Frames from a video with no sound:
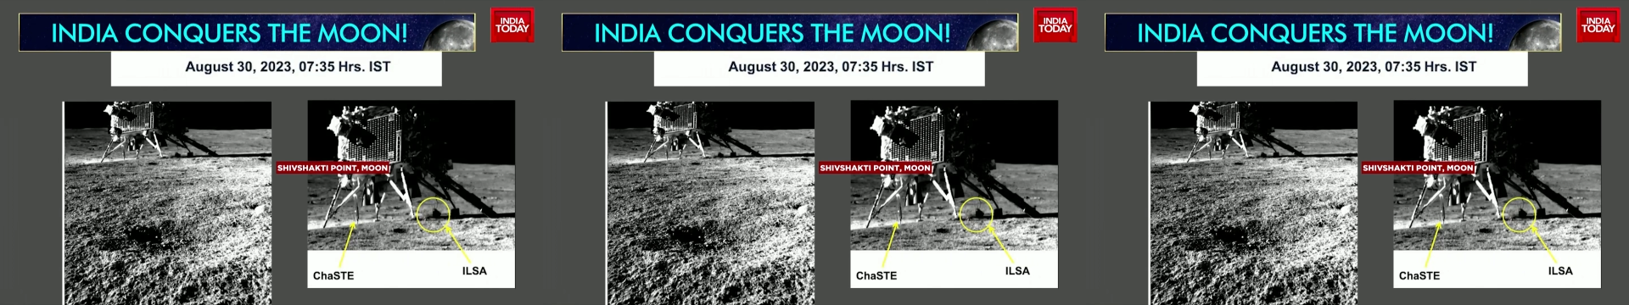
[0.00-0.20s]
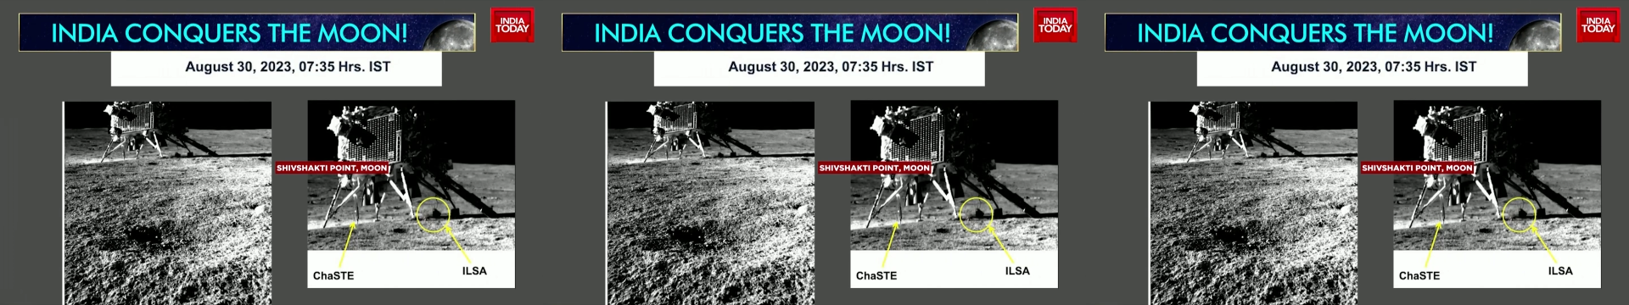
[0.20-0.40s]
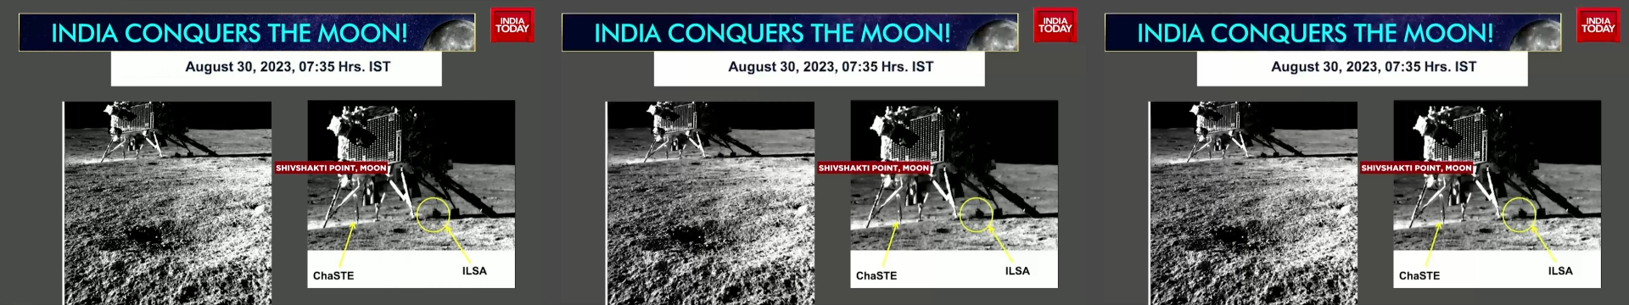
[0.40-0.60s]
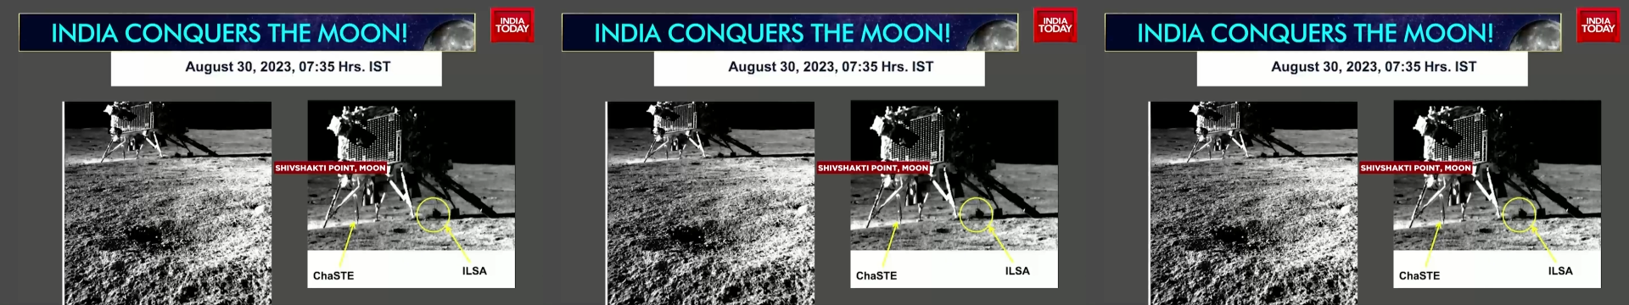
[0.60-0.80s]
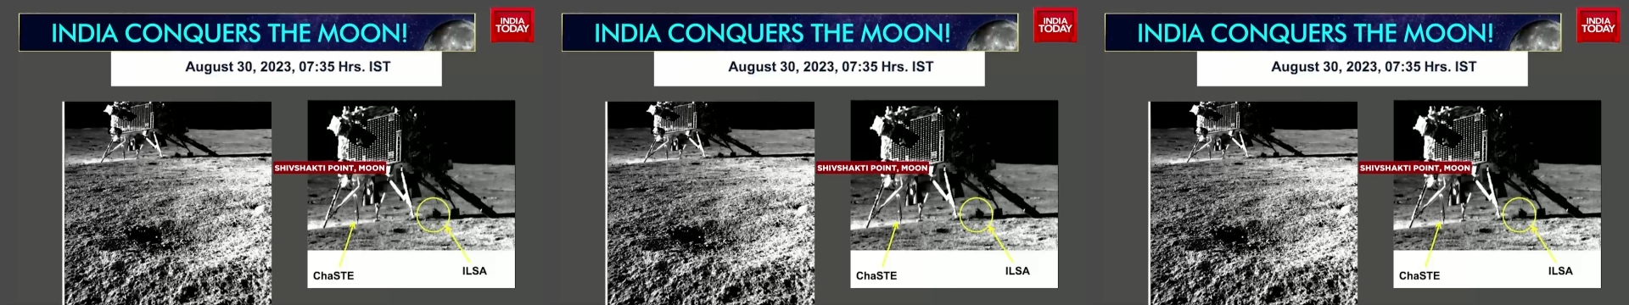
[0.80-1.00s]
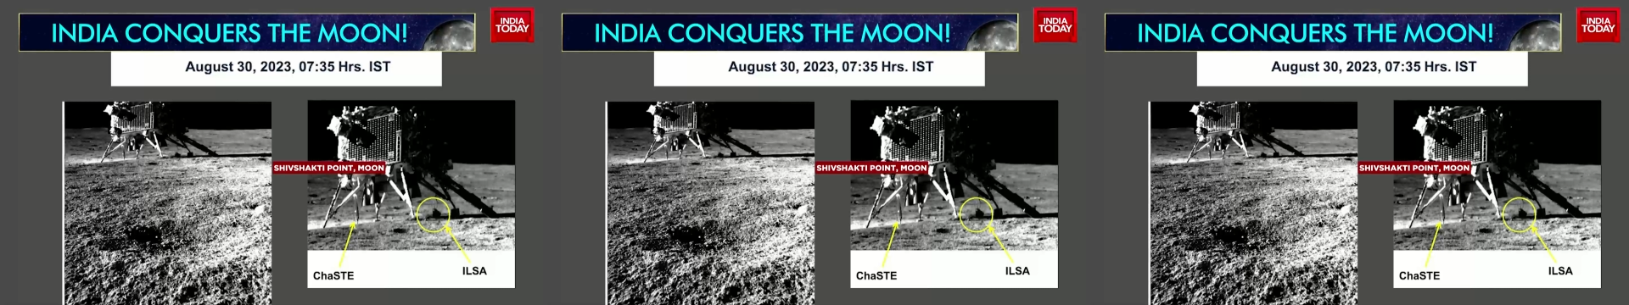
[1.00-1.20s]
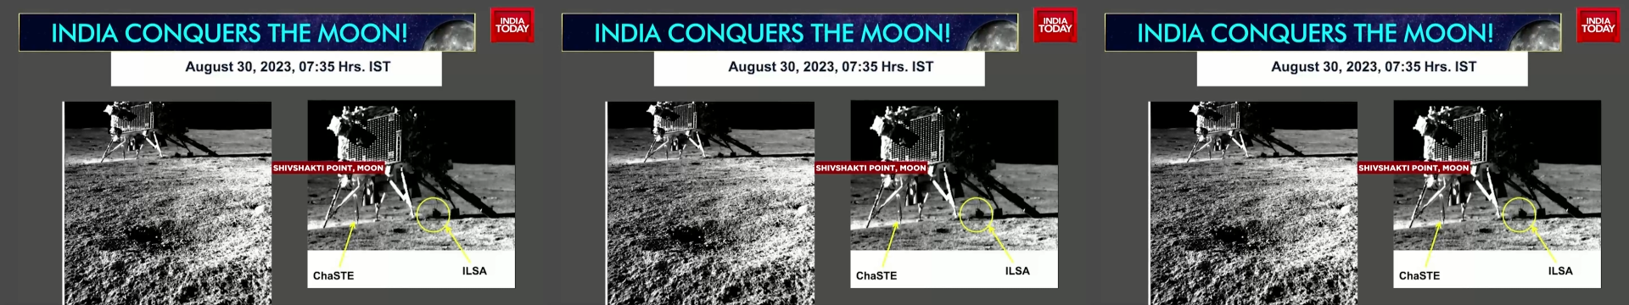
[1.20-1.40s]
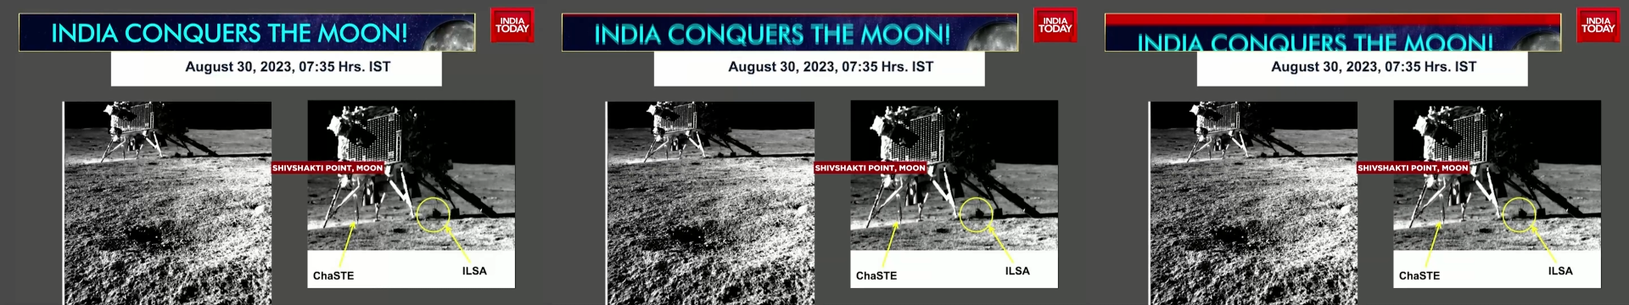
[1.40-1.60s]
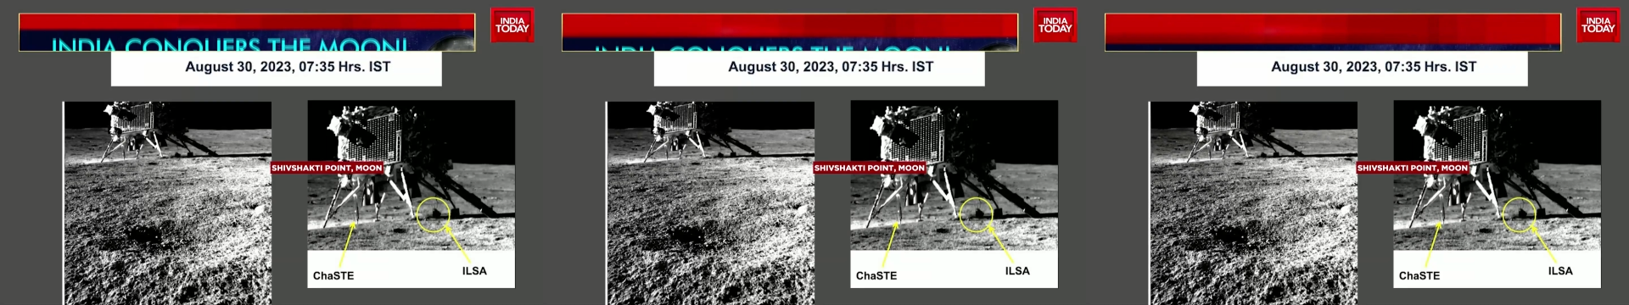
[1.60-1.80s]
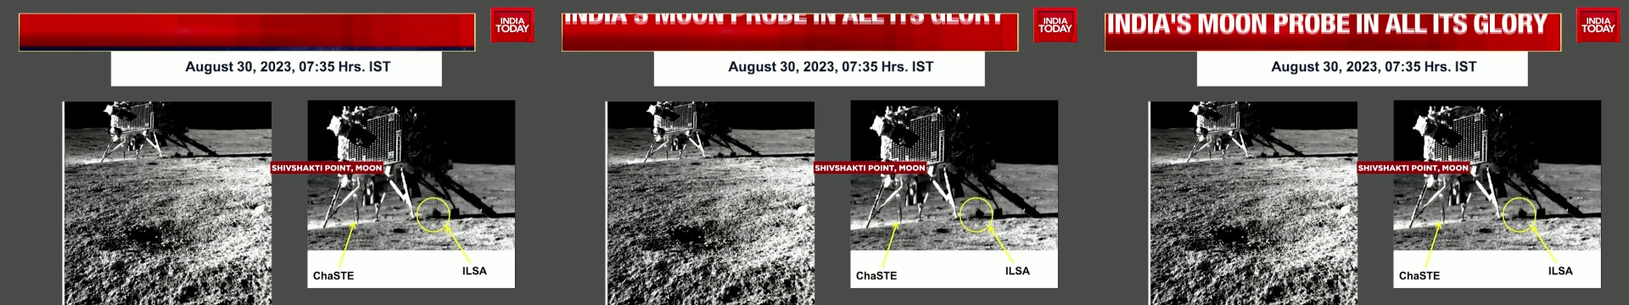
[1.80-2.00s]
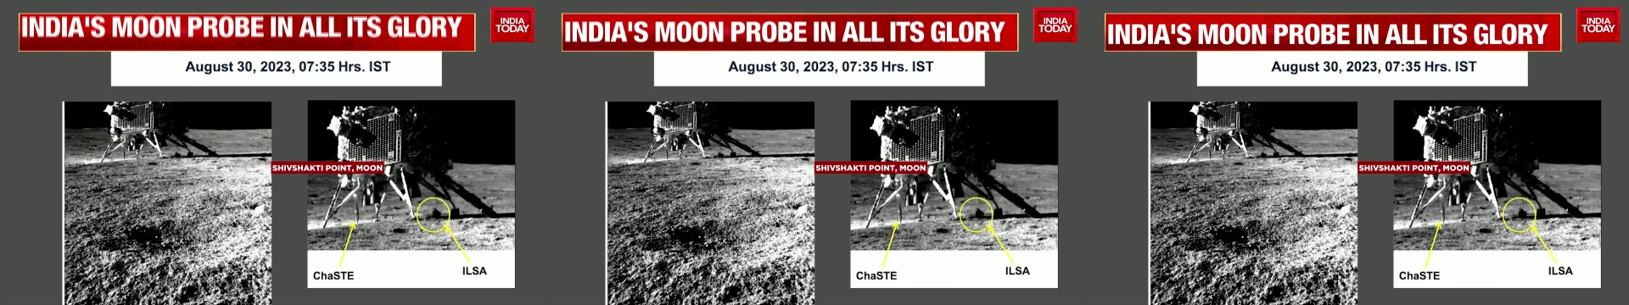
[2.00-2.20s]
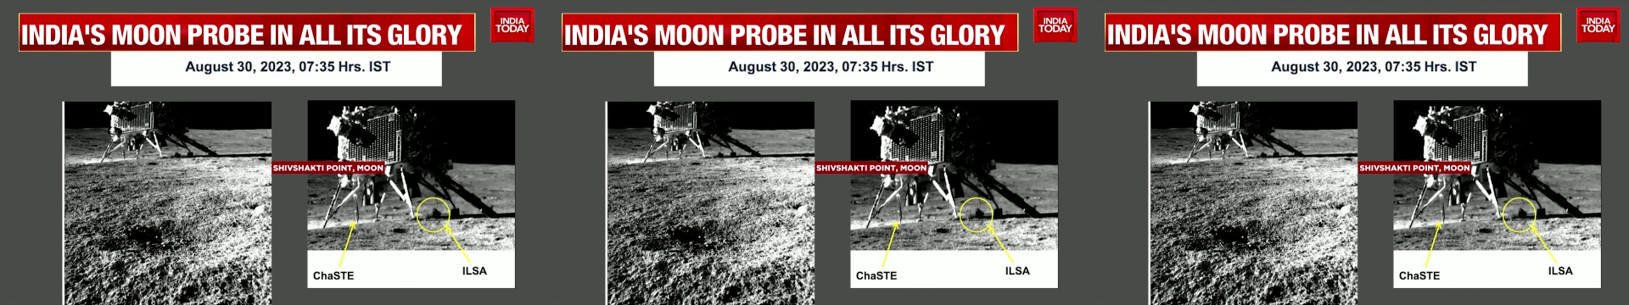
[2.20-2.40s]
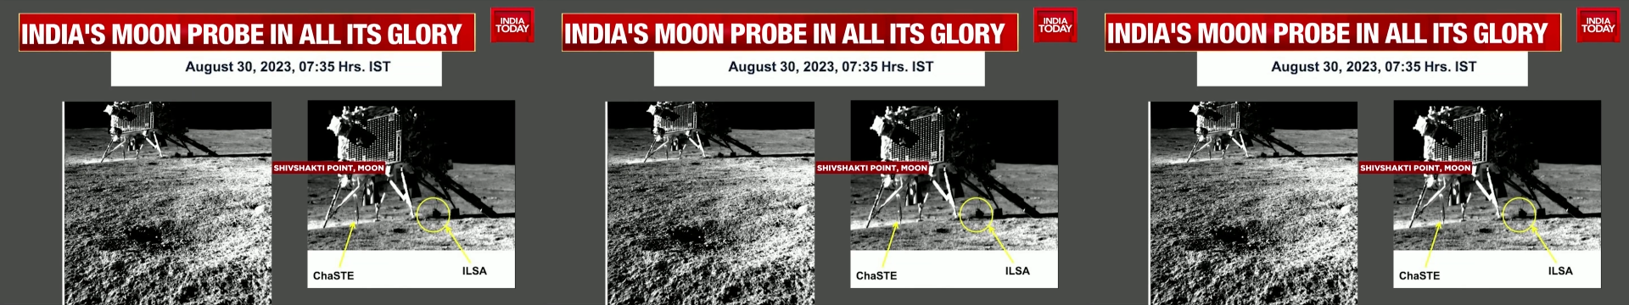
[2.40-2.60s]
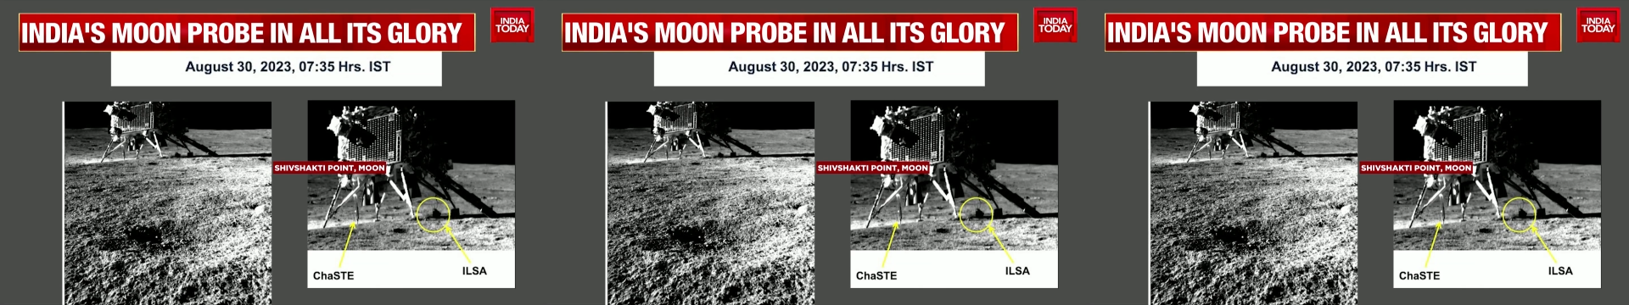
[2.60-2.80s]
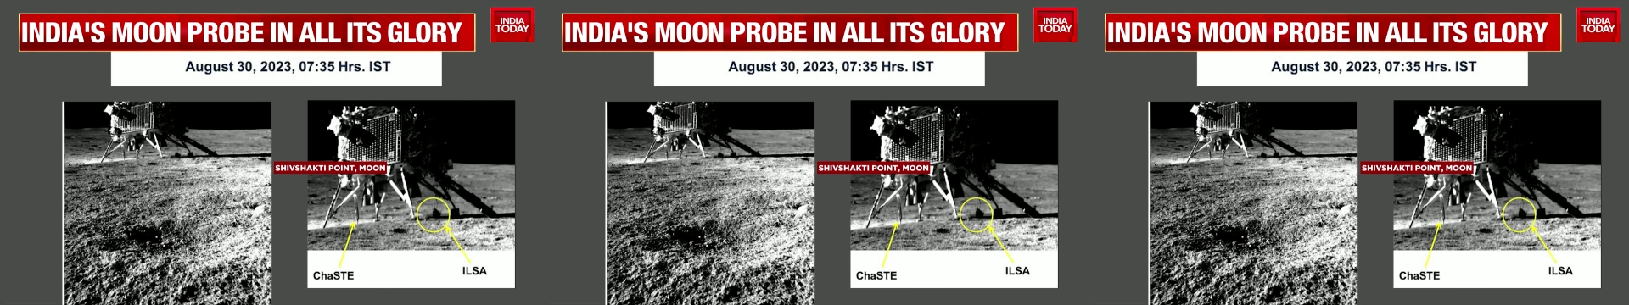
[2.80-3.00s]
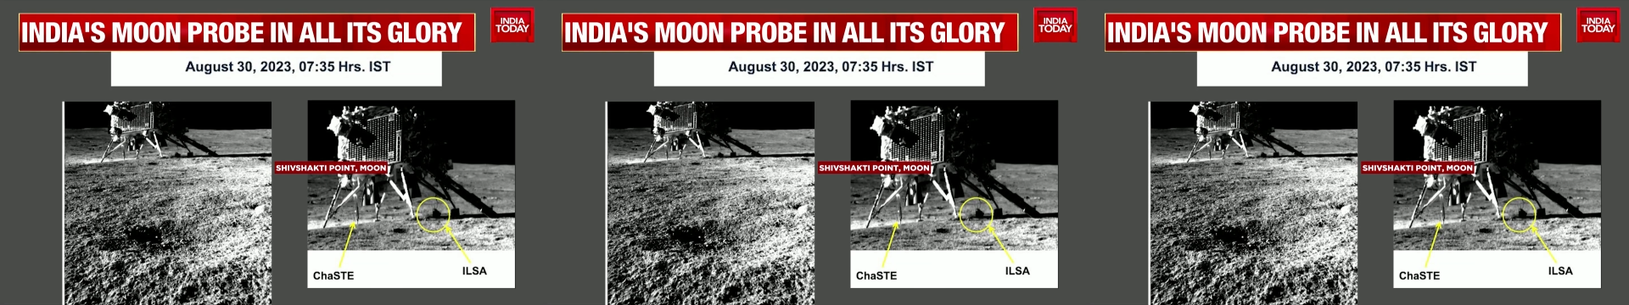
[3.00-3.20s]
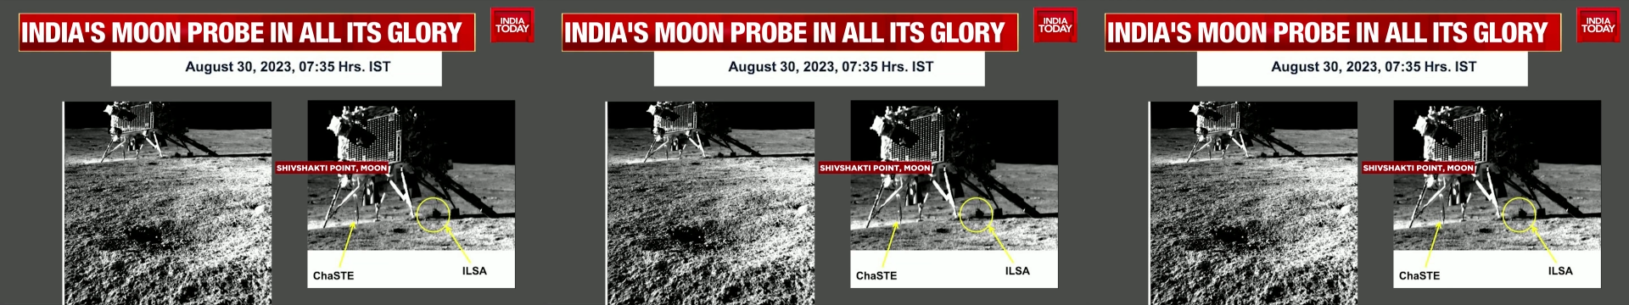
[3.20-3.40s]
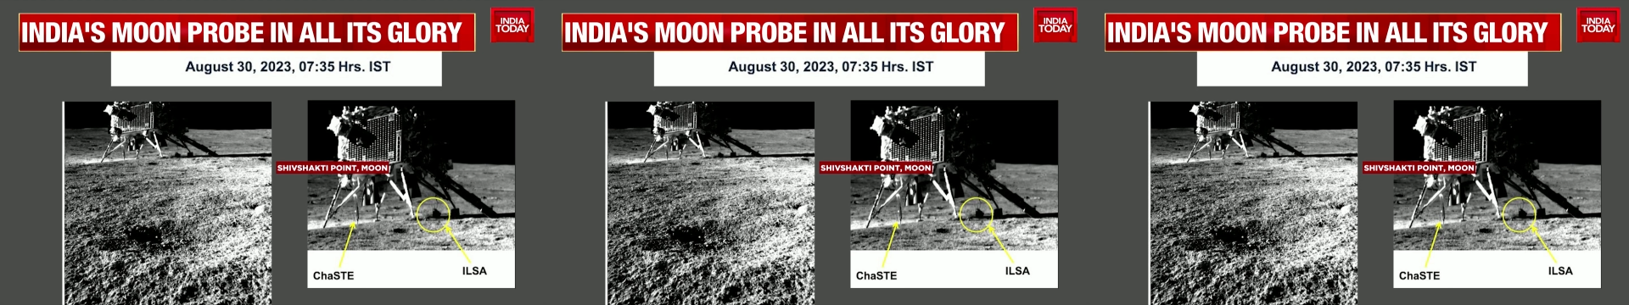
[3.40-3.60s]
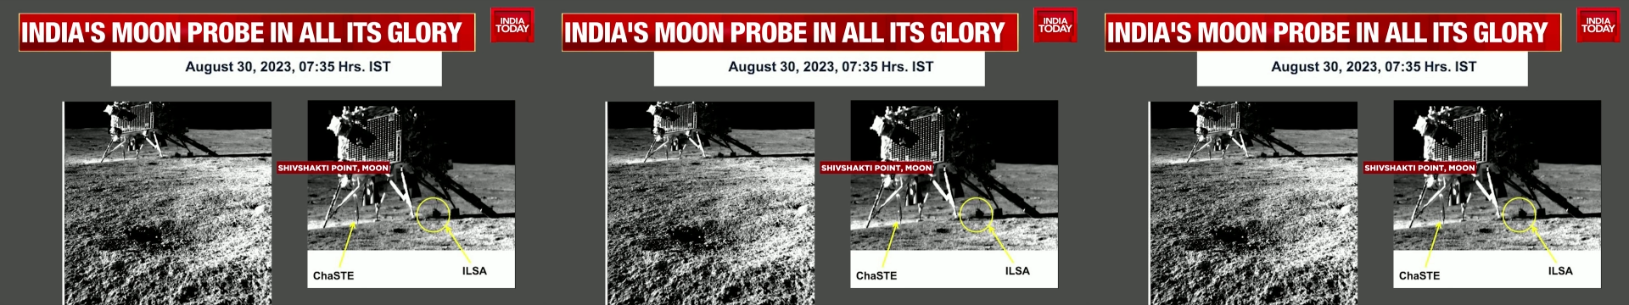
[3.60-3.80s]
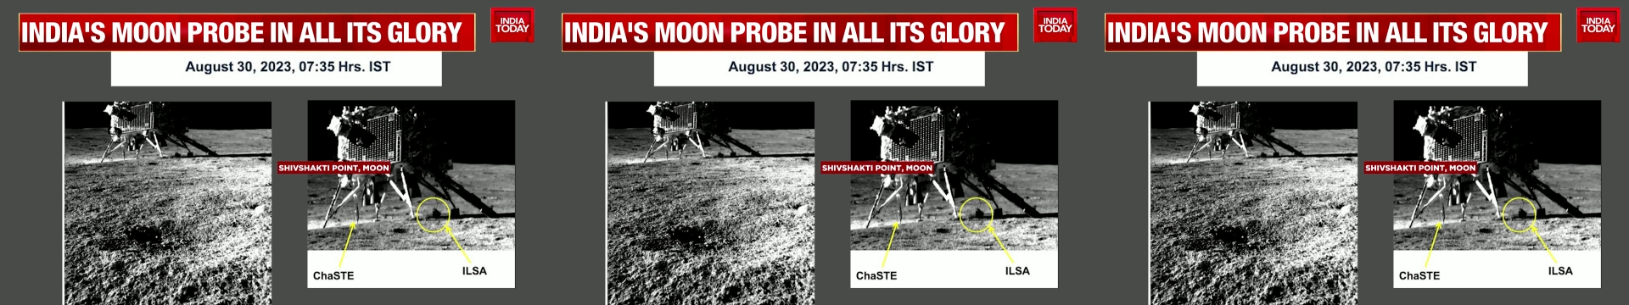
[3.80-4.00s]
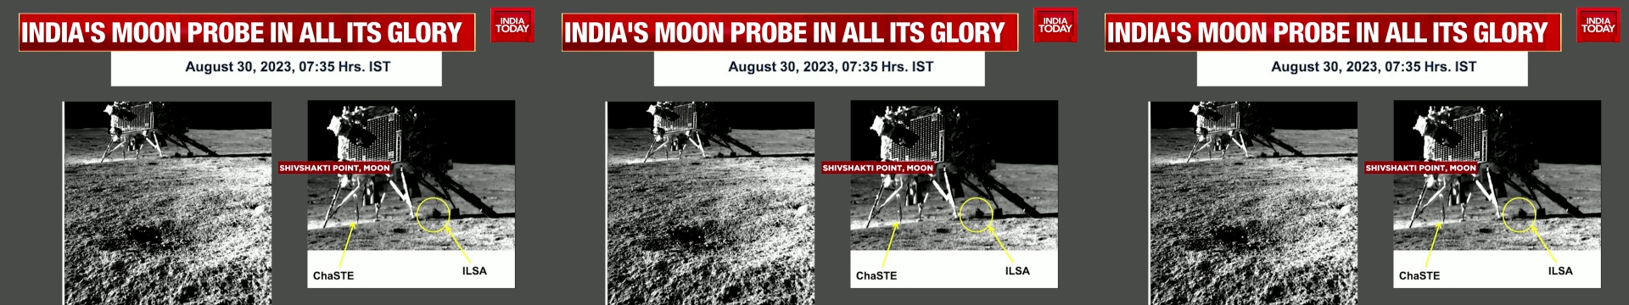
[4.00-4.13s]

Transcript: Nobody's mouth can be seen.